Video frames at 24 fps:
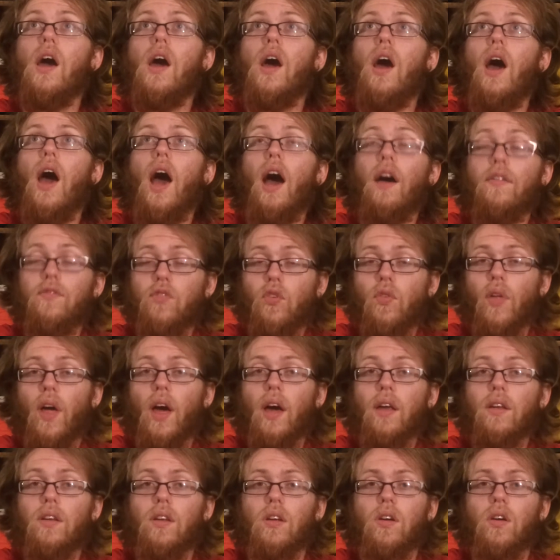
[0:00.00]
After that,
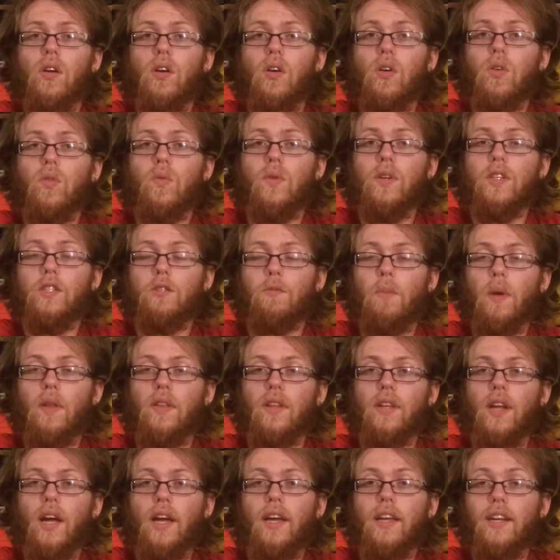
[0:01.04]
we spent the
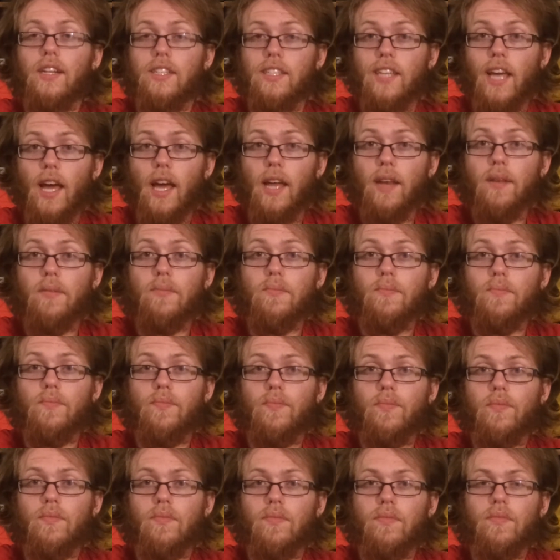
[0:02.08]
night in a tent.
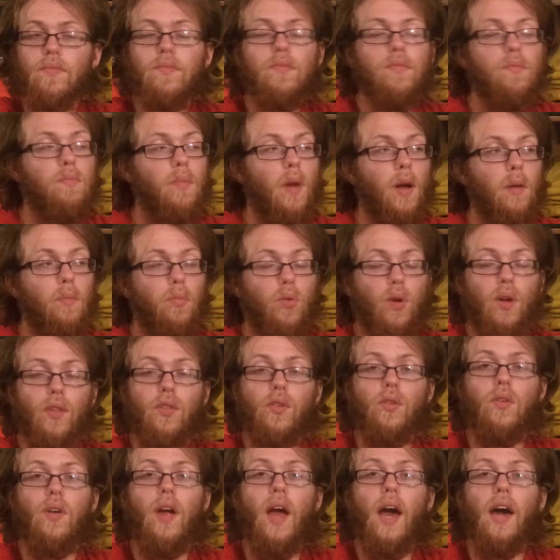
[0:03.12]
My
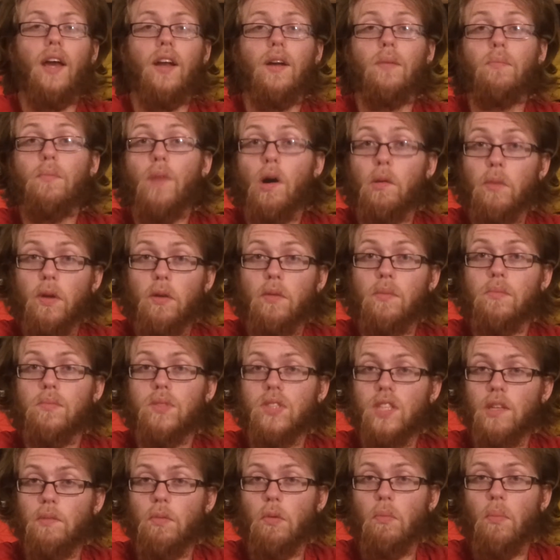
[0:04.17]
brother had a mummy
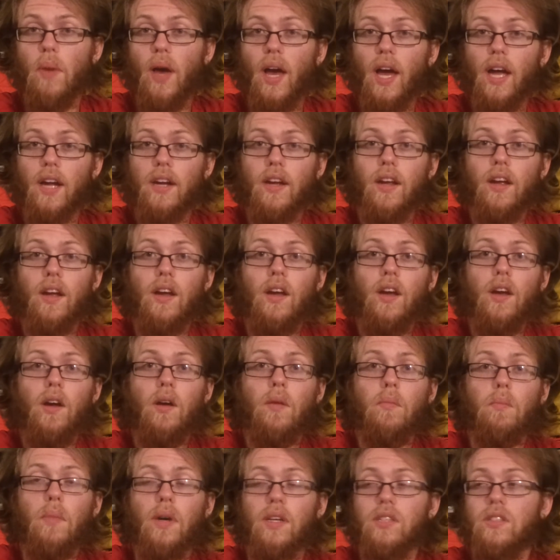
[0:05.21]
sleeping bag.
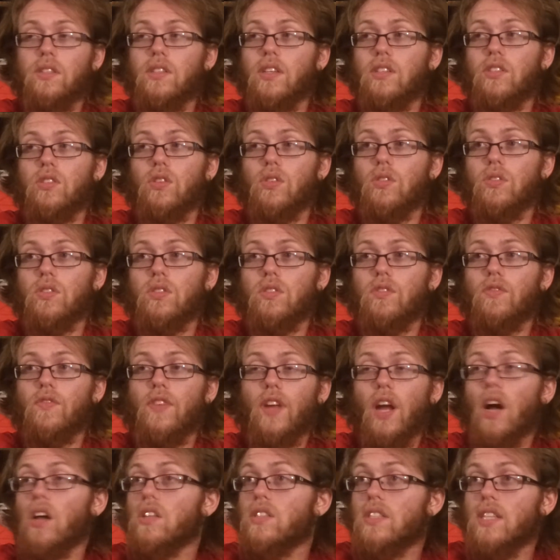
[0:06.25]
My sister's
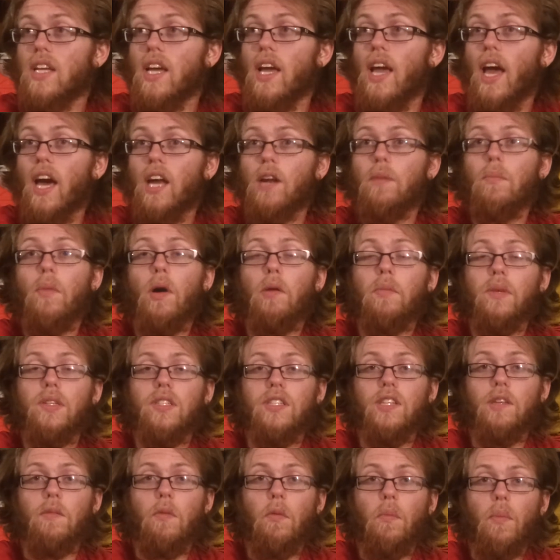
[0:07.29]
fiance had a mummy
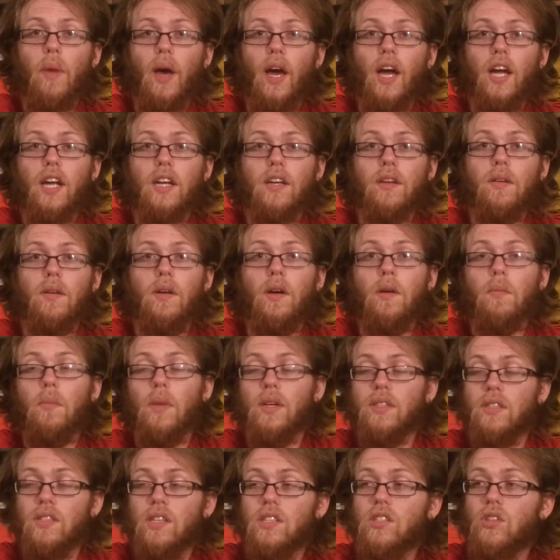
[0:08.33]
sleeping bag. My
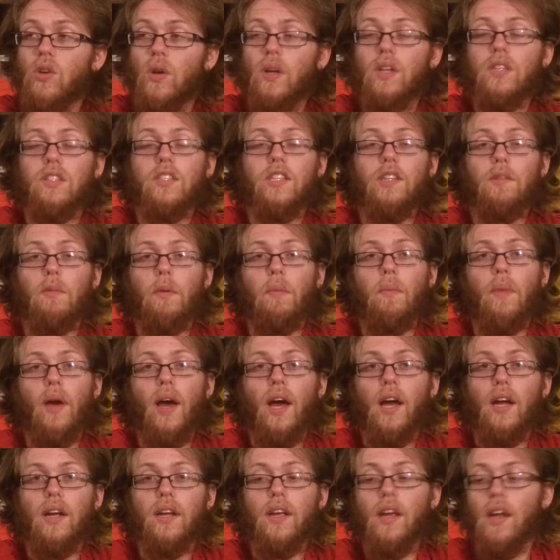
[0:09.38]
sister had a sleeping
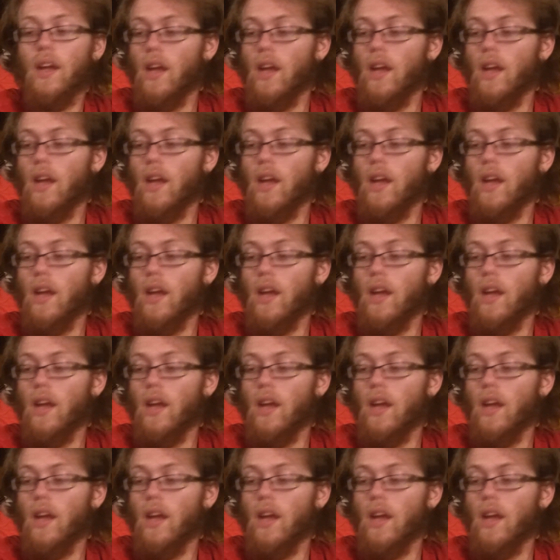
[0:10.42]
bag.